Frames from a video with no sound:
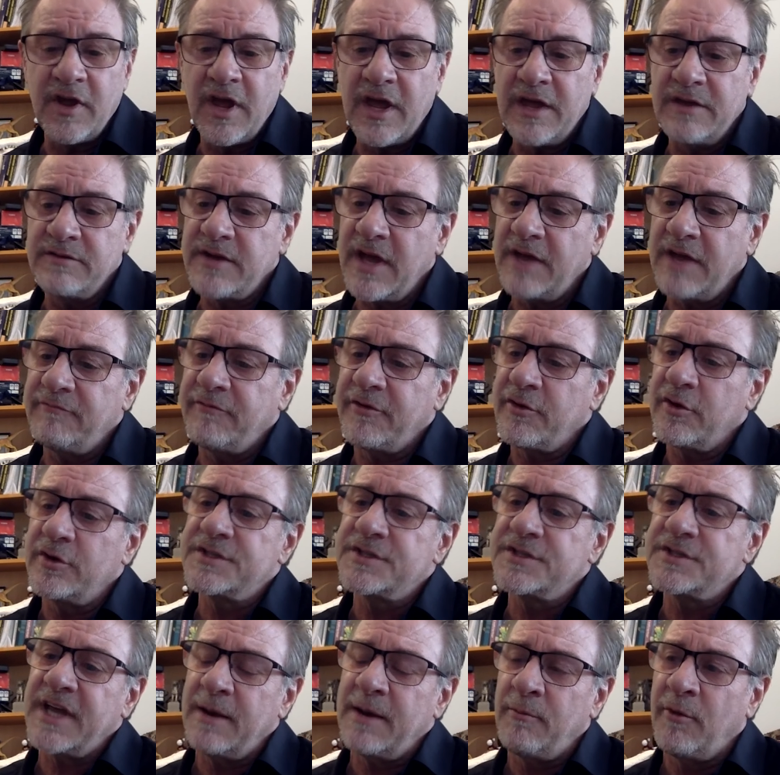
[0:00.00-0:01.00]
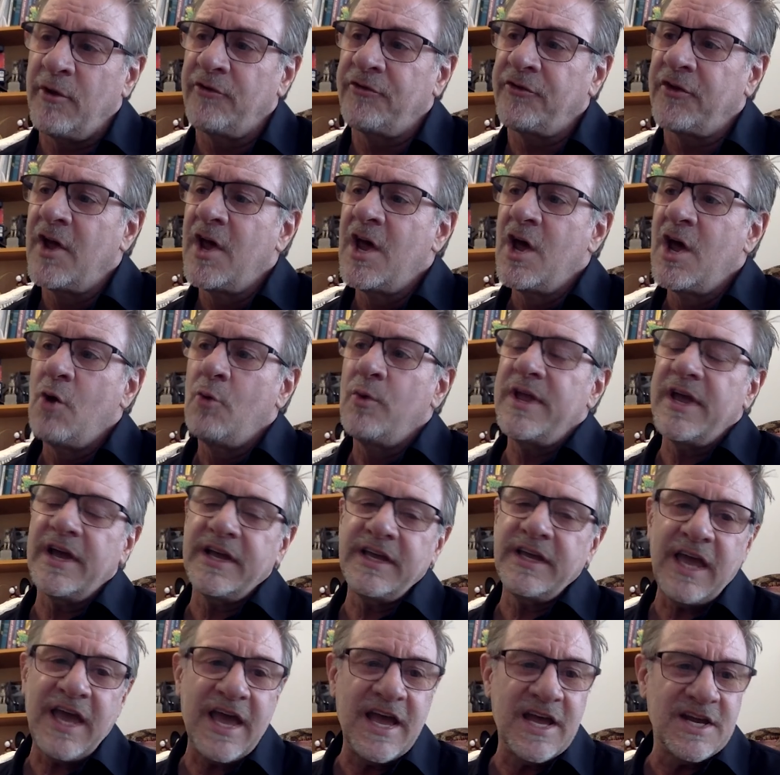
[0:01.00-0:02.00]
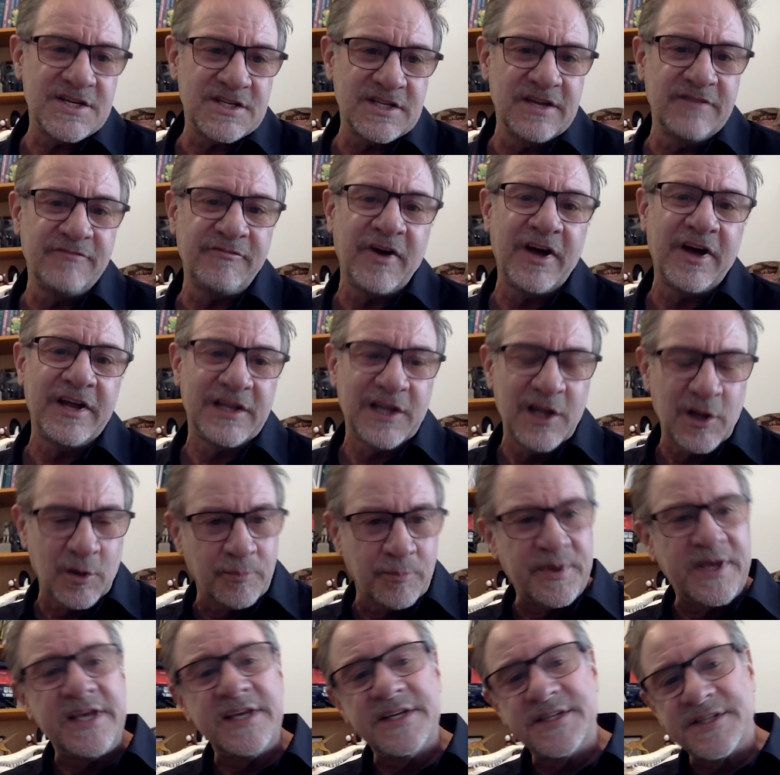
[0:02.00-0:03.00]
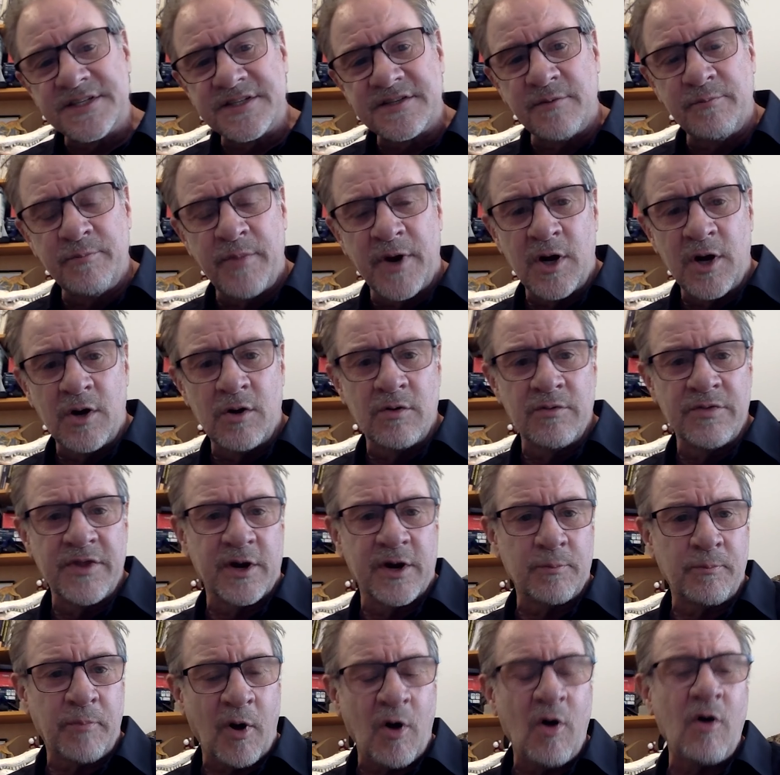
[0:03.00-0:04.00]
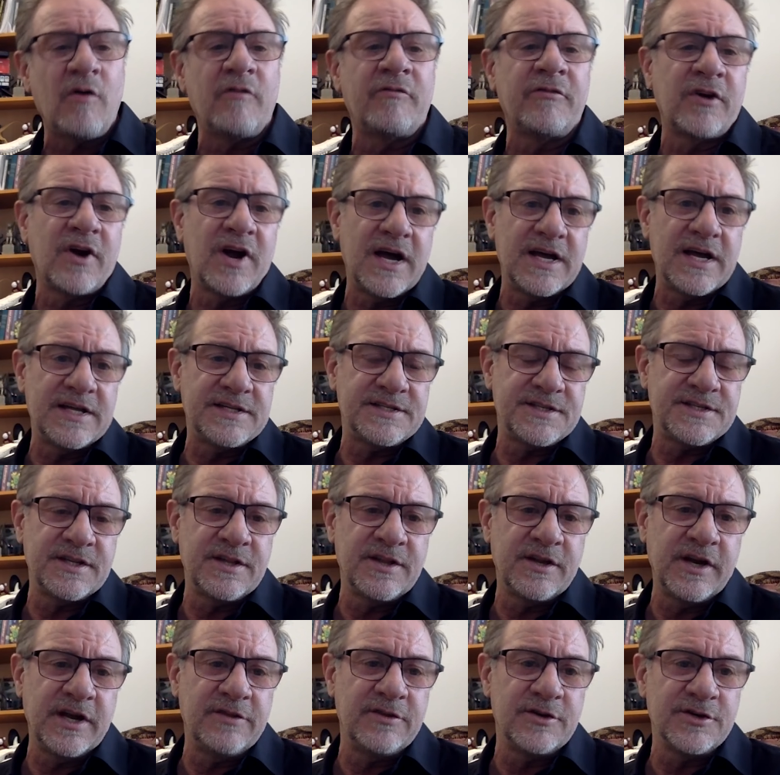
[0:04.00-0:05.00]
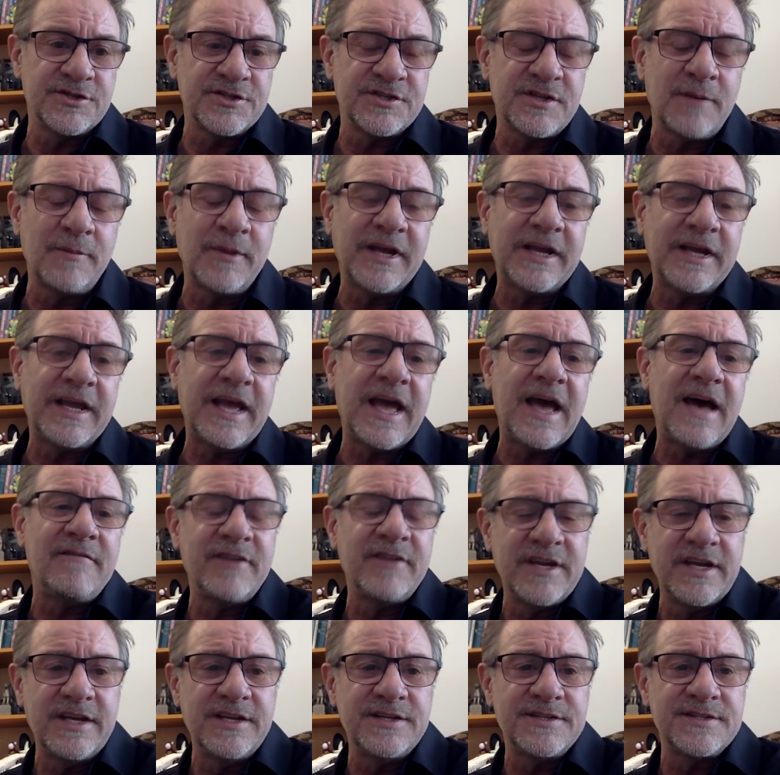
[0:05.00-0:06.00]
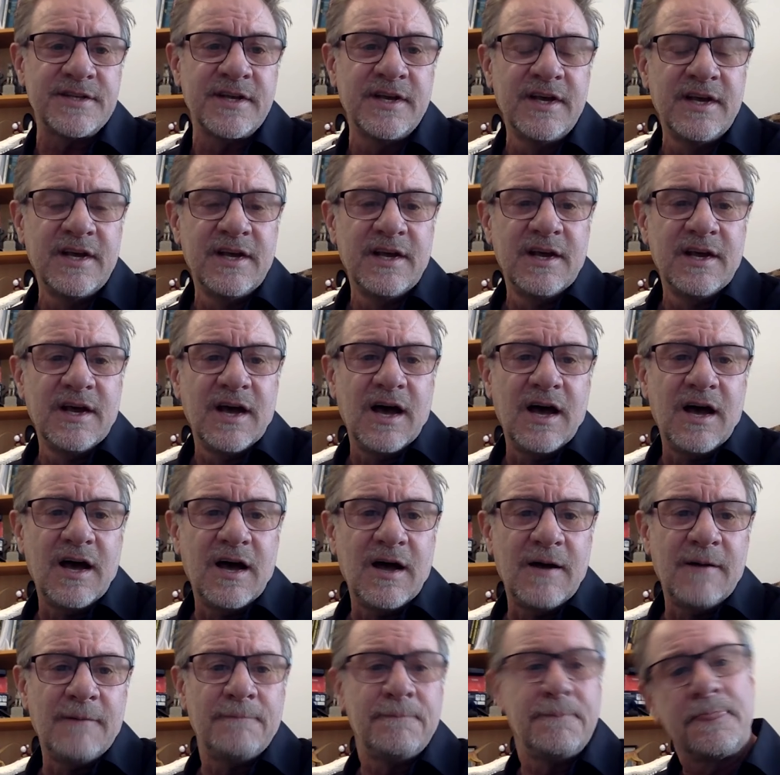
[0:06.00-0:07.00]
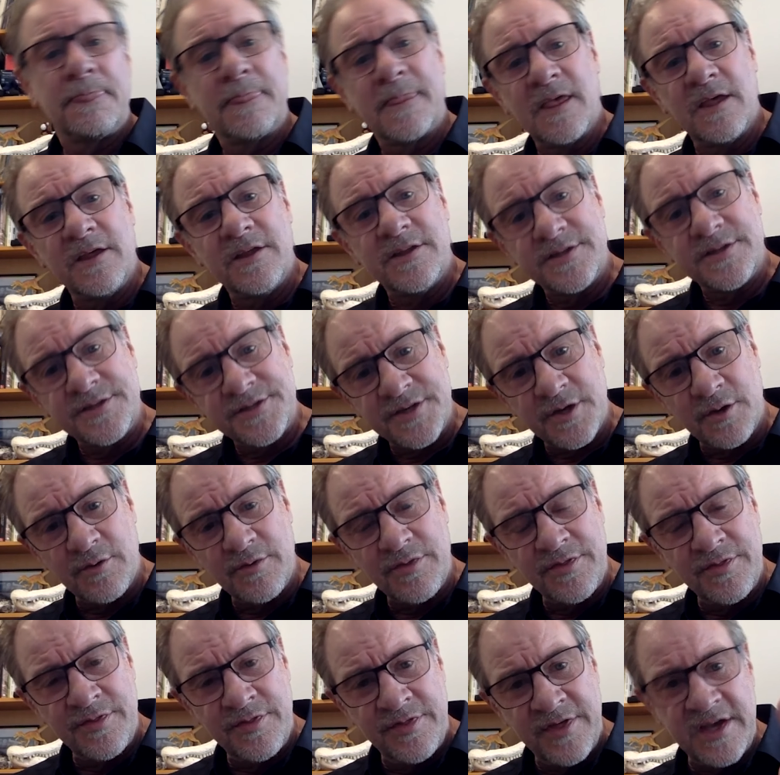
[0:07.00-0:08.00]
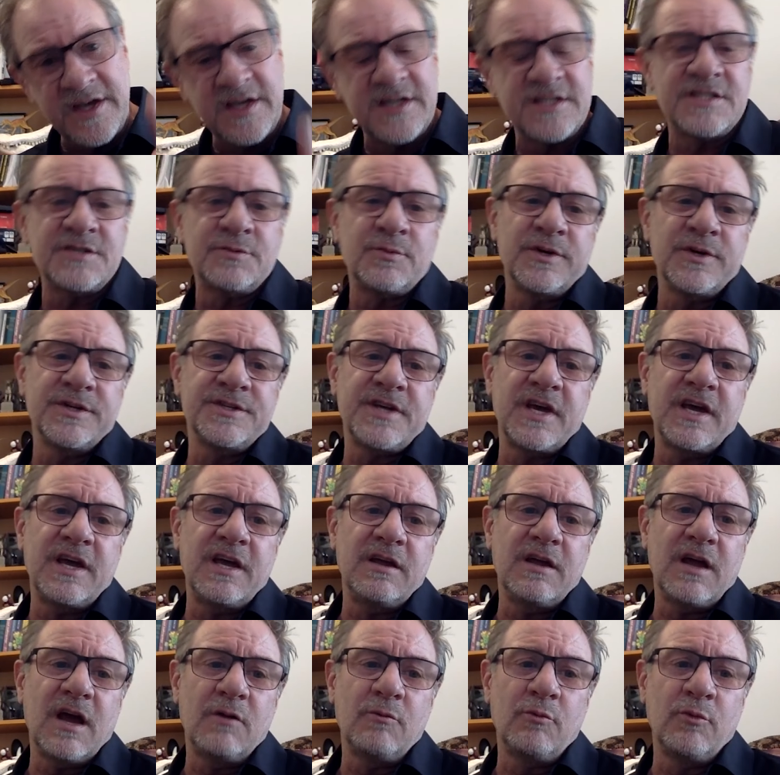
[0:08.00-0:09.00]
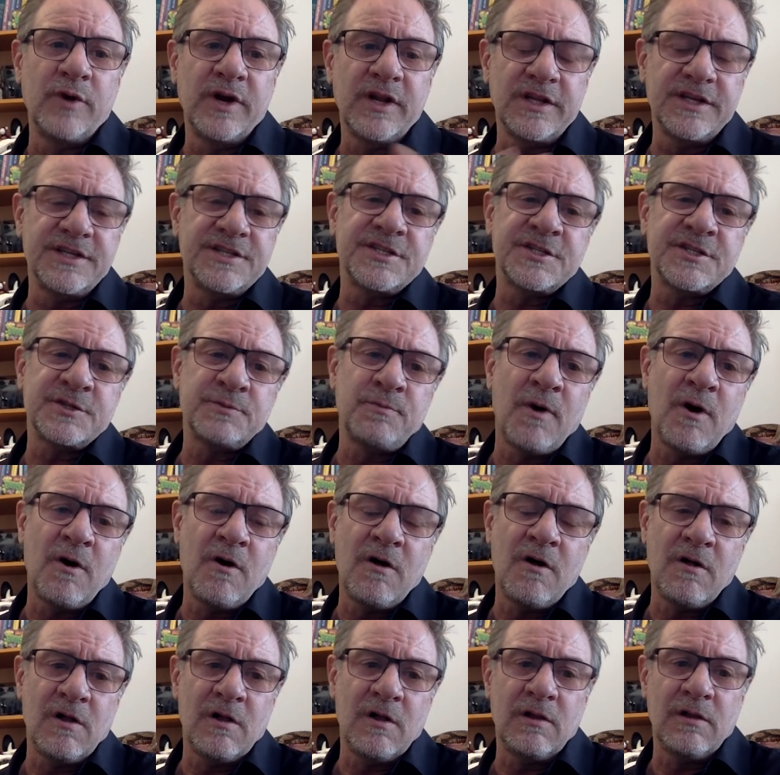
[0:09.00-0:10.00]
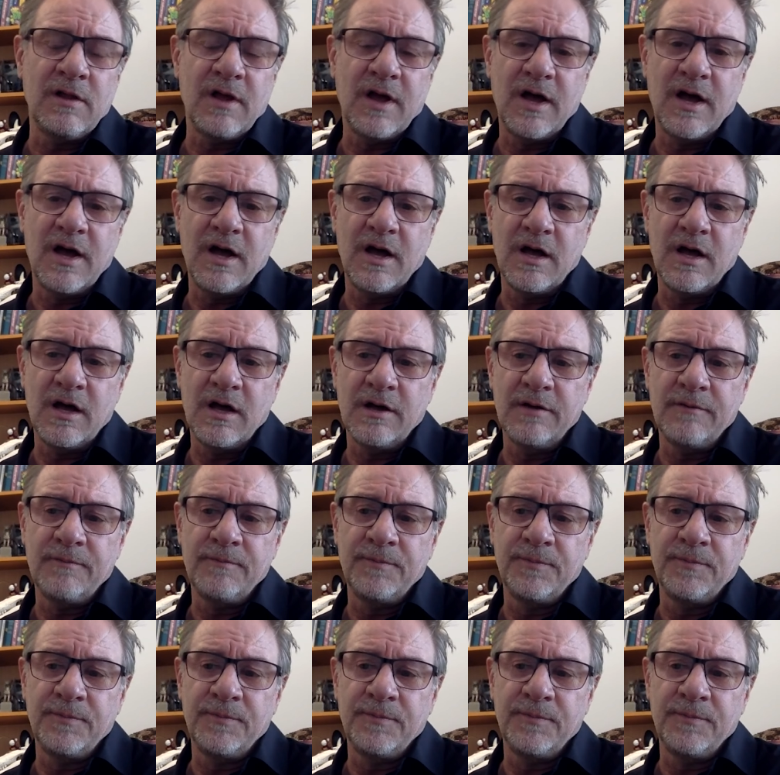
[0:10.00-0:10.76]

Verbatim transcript: and, and for those animals, we occasionally find little pieces of bone that are pulverized in their in their stomach cavities. Uh, so this was a a really small. Uh,